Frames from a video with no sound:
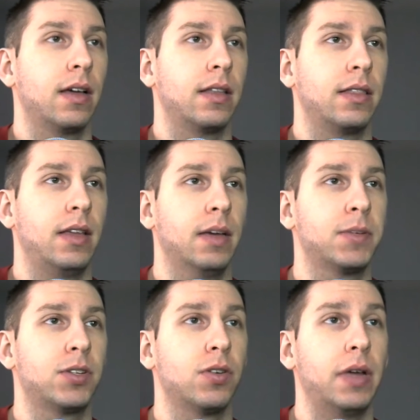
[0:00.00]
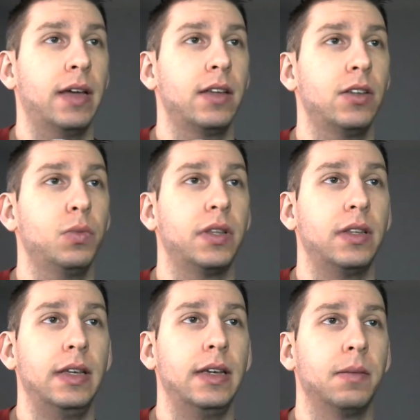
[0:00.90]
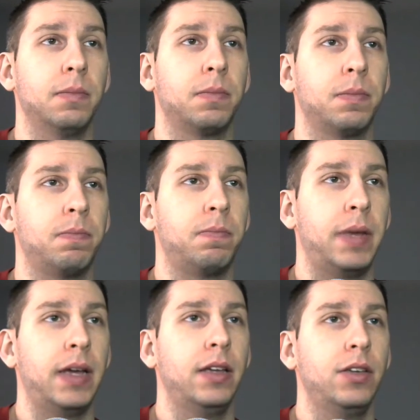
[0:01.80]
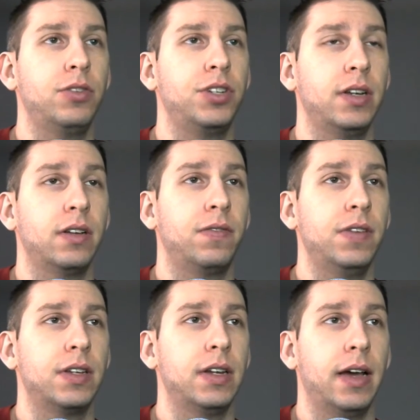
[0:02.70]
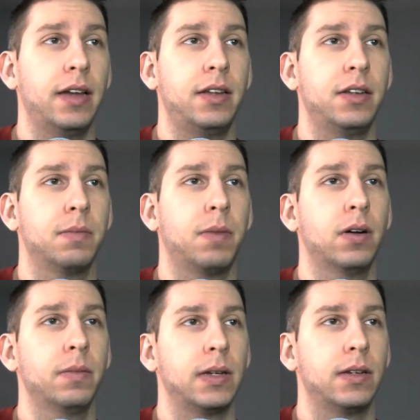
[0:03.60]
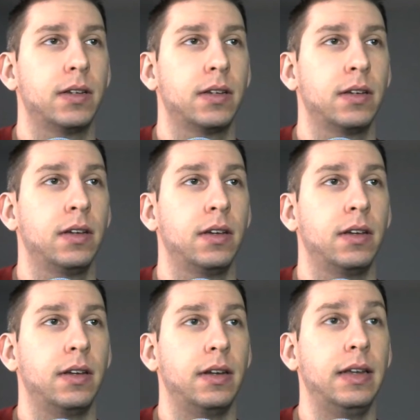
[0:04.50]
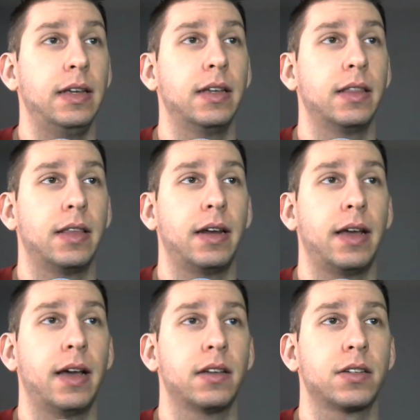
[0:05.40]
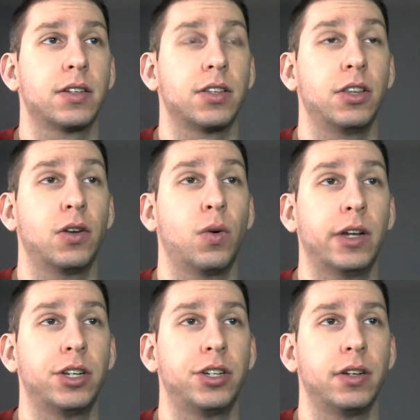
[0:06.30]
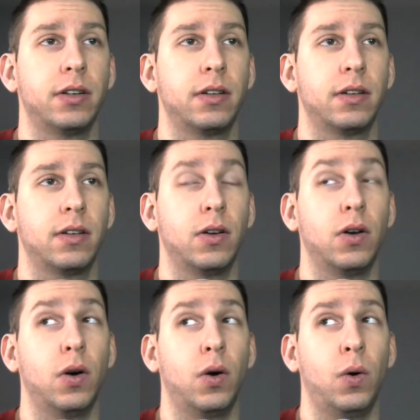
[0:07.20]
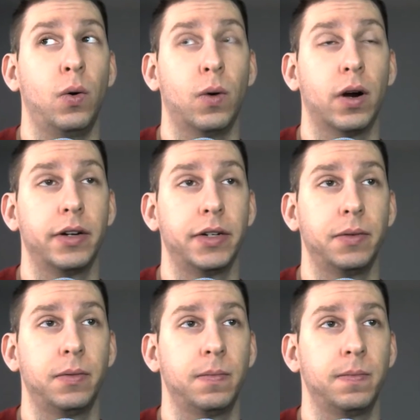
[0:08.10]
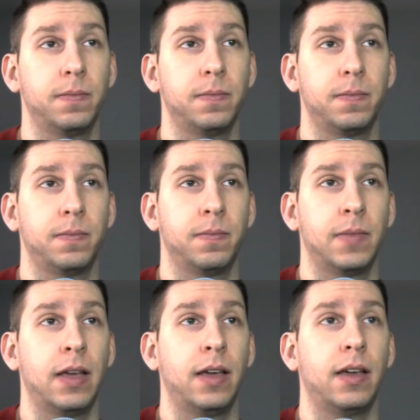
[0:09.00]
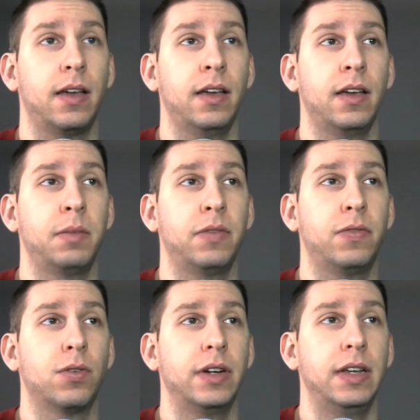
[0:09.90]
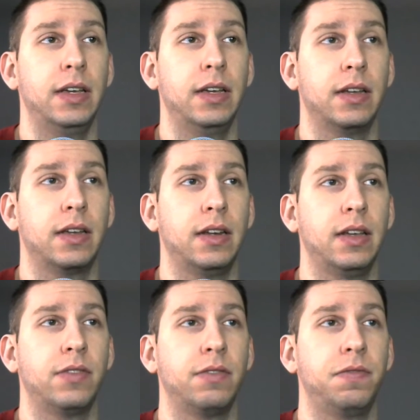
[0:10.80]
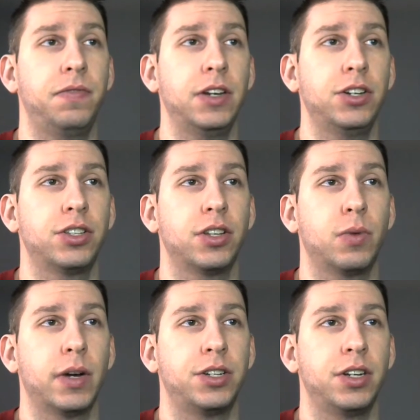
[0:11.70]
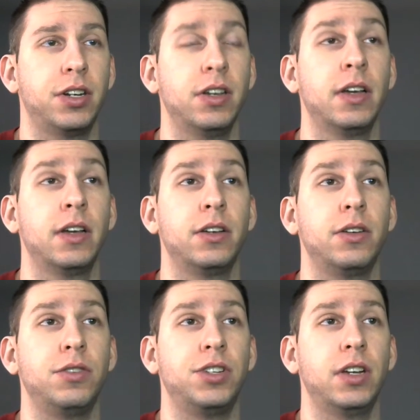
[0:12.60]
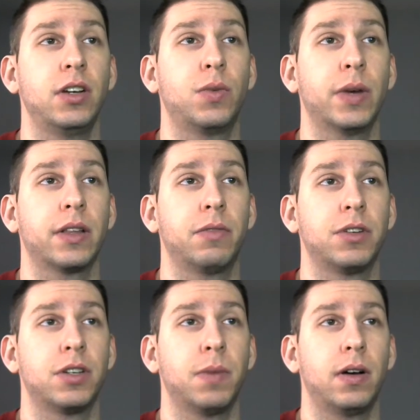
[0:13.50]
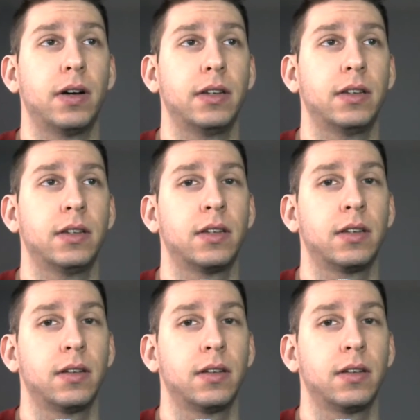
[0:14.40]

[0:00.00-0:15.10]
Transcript: The episode ends with Negan paying Eugene a visit at his apartment. Negan then asks the question, "Who are you?" And before Negan can even finish the question, Eugene quickly responds,